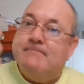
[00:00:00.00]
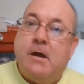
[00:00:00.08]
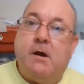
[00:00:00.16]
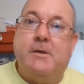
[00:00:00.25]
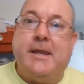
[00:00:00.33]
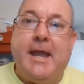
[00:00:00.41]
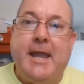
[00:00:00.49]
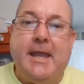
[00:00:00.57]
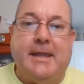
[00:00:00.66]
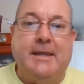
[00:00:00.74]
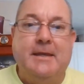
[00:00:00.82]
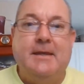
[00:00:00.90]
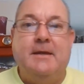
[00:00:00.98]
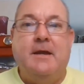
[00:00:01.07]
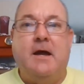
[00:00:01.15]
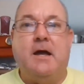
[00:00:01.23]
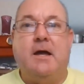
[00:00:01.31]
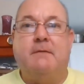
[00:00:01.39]
Okay.
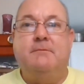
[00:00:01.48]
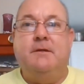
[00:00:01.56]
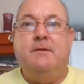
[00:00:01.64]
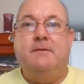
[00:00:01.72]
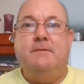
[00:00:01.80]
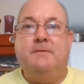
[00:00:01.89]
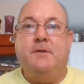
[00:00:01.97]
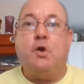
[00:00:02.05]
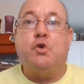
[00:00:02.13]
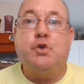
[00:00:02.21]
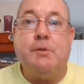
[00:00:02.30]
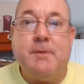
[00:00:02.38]
They should